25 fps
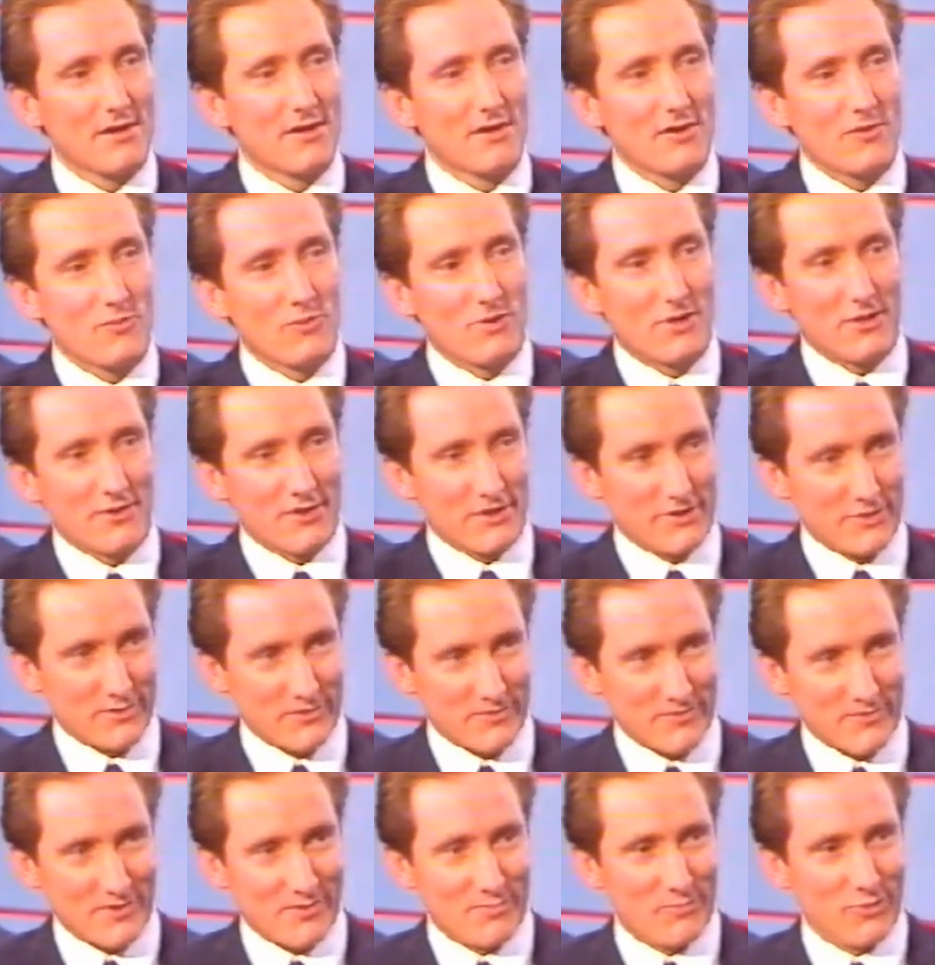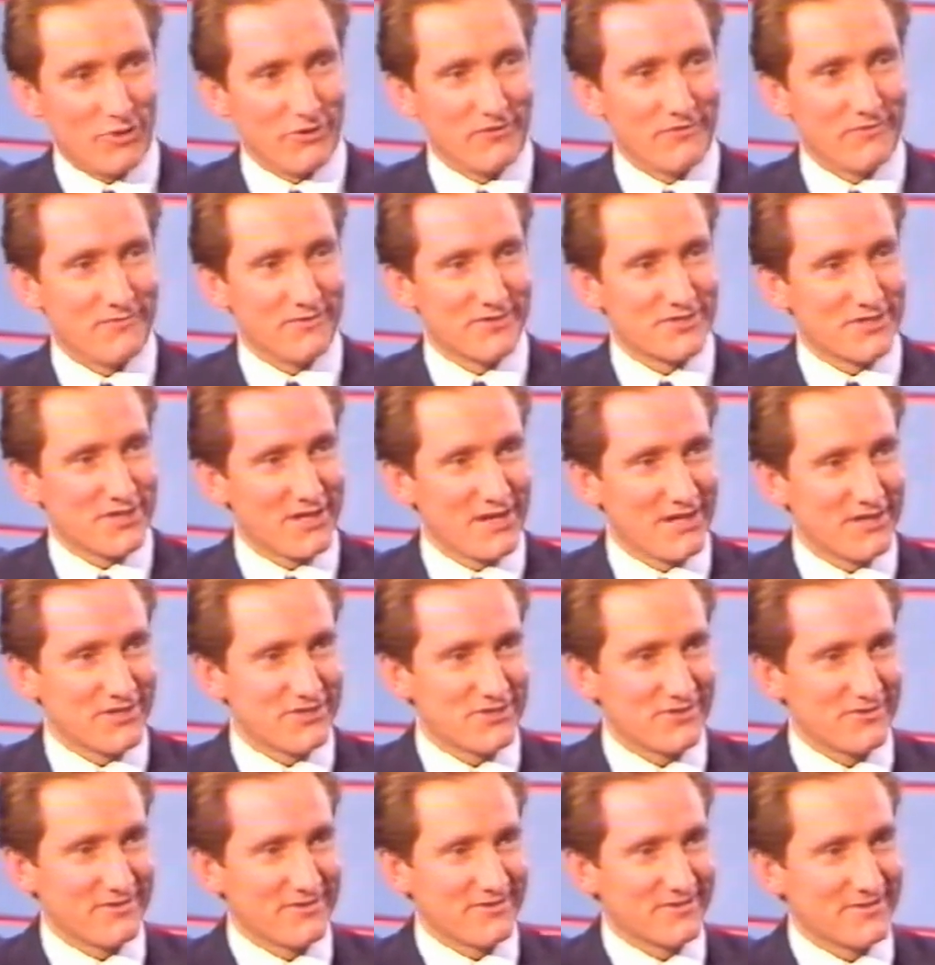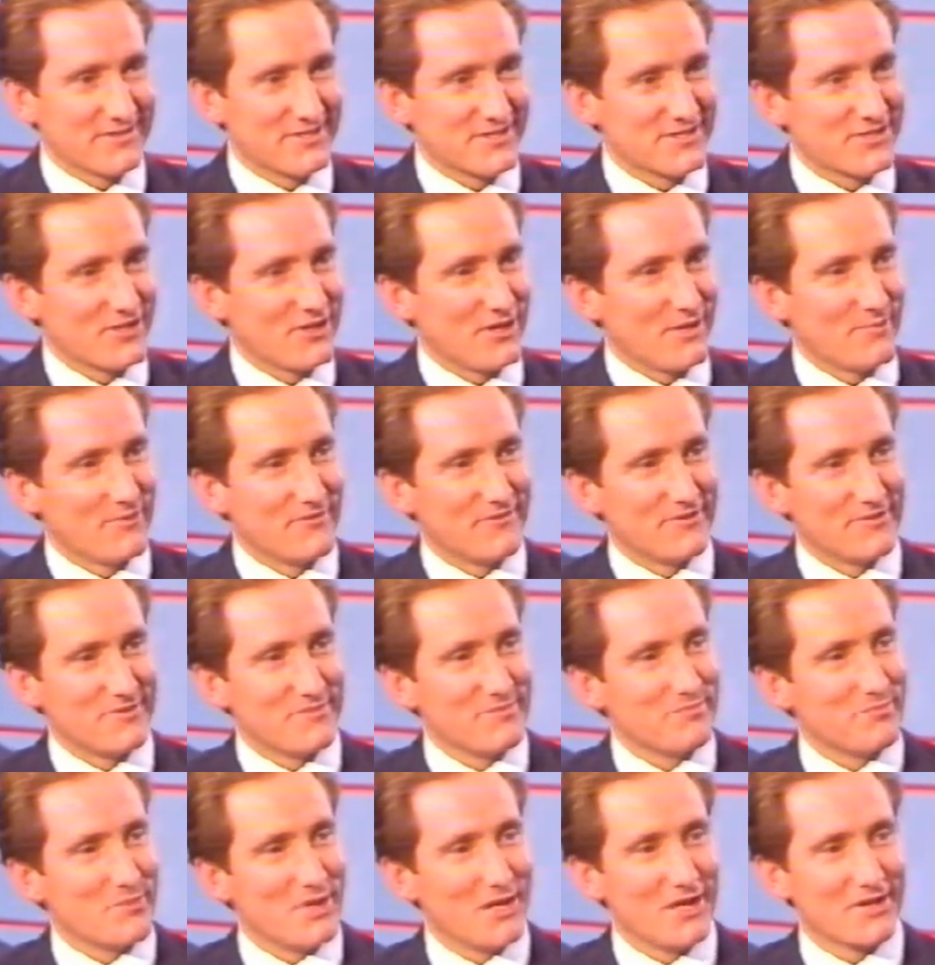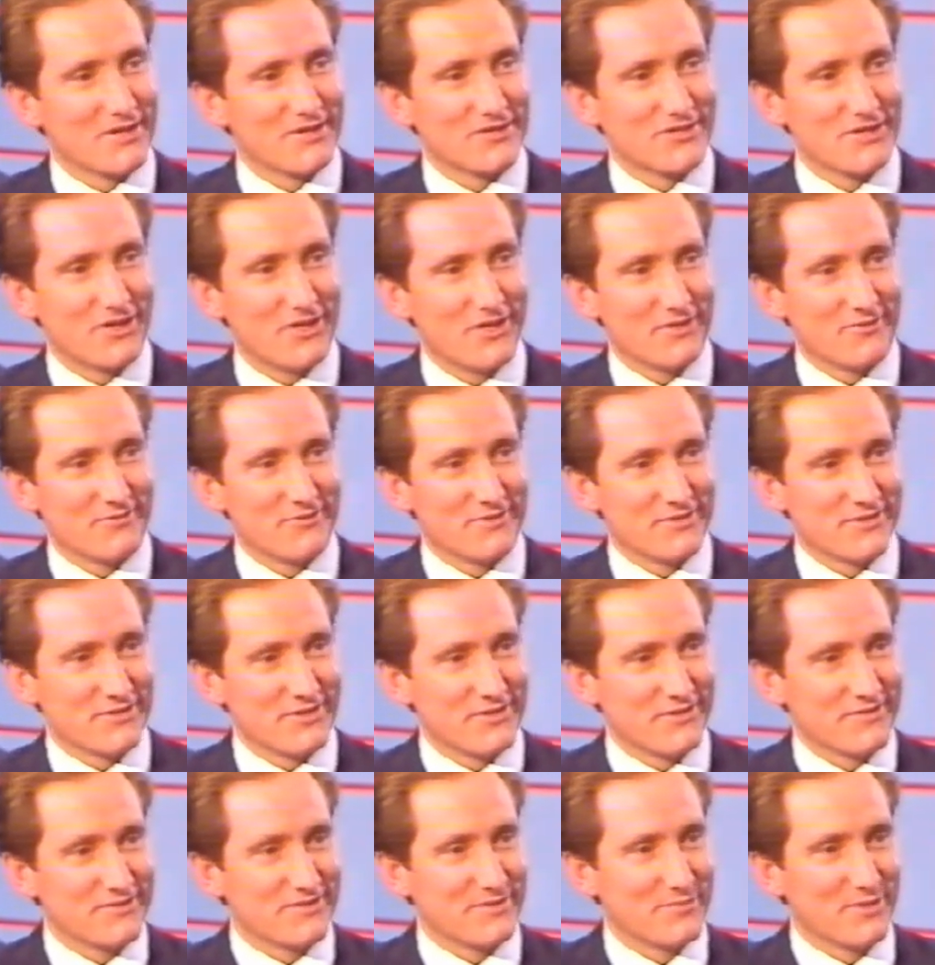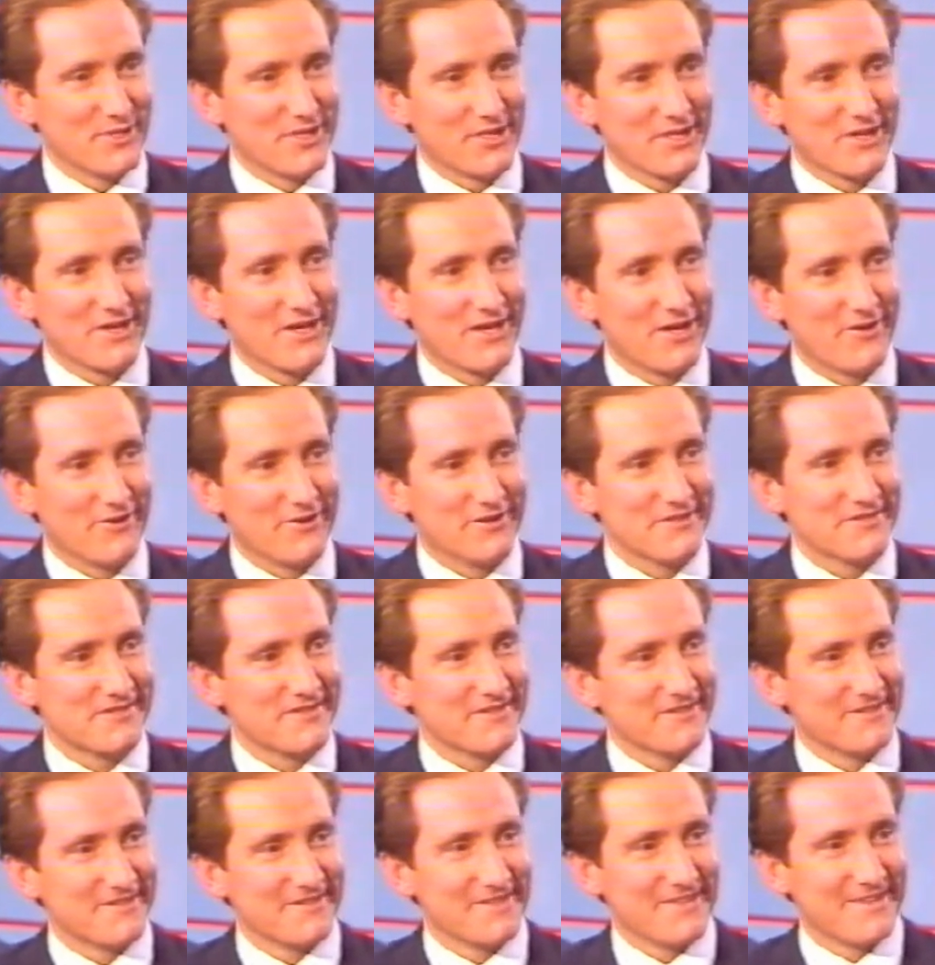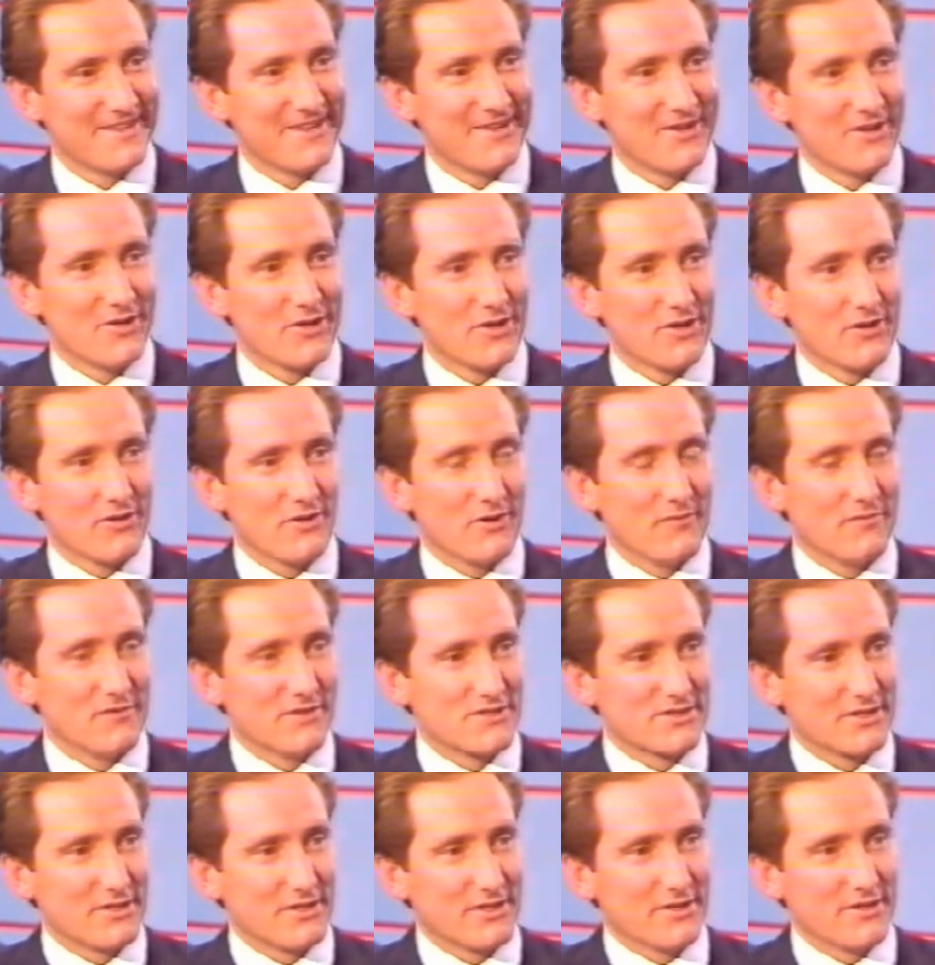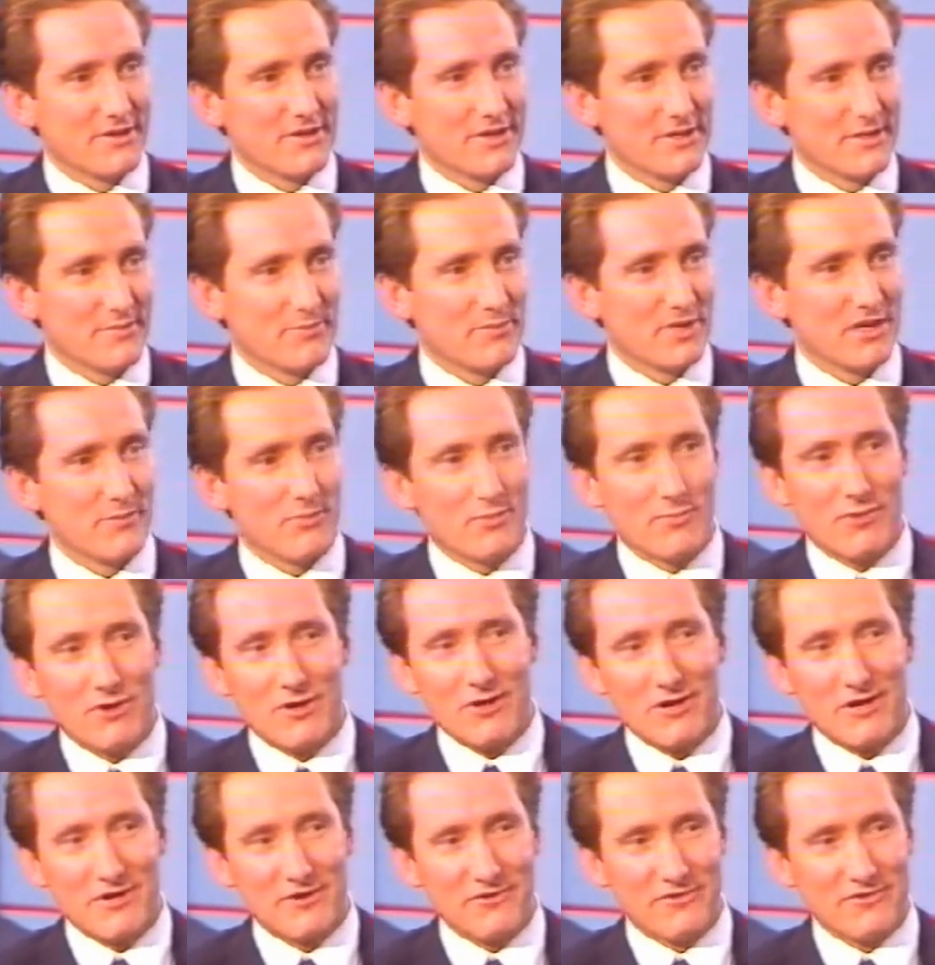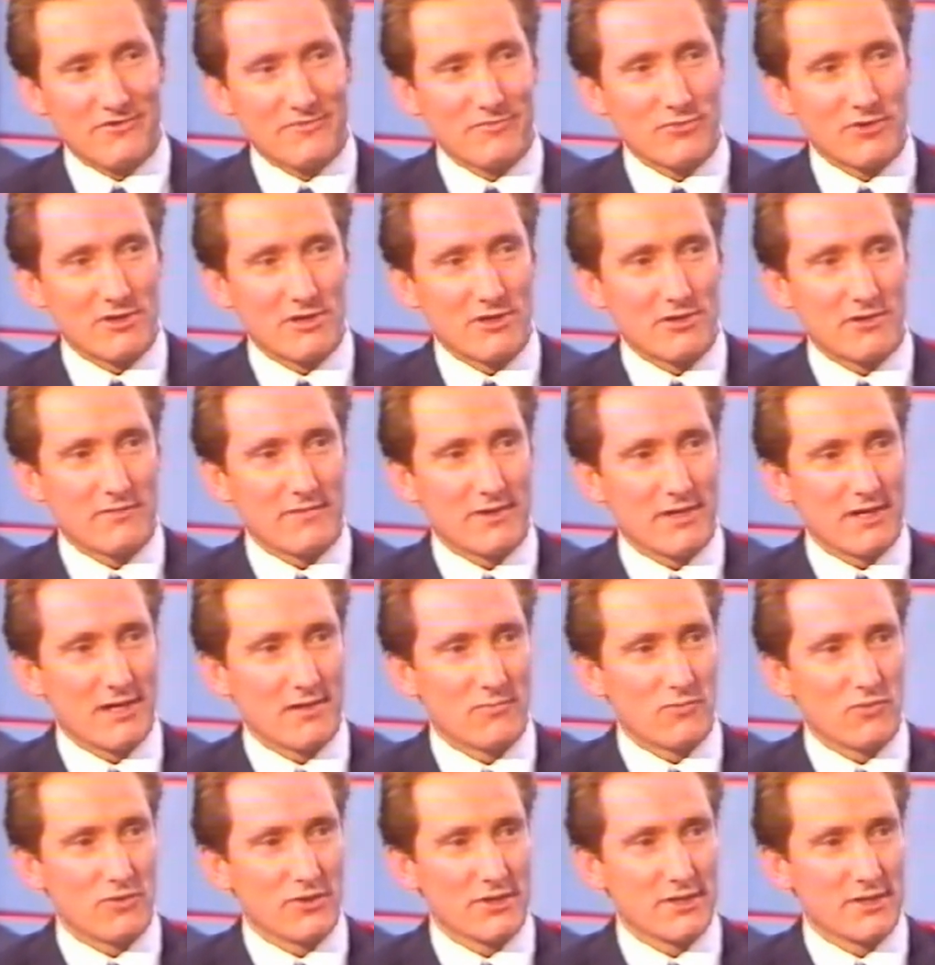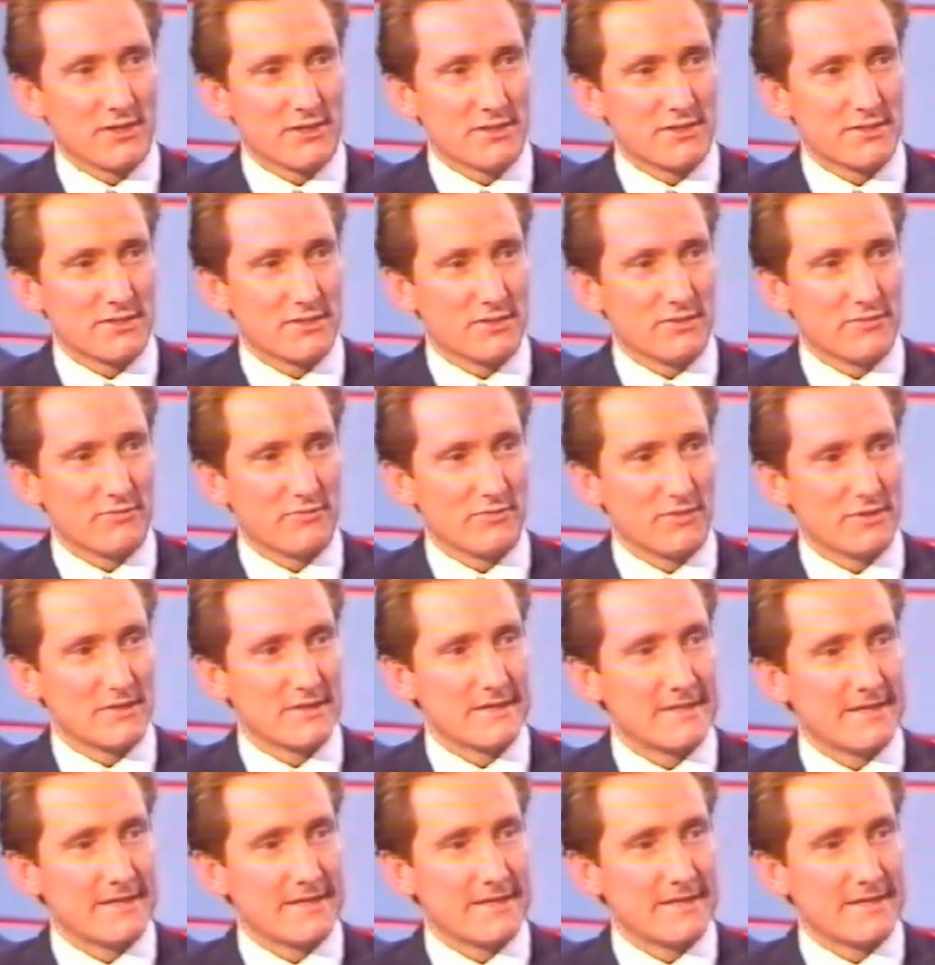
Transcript: Well, I think a move of this nature at this time of the market cycle deserves to be encouraged, and obviously the people behind it have put a lot of hard work into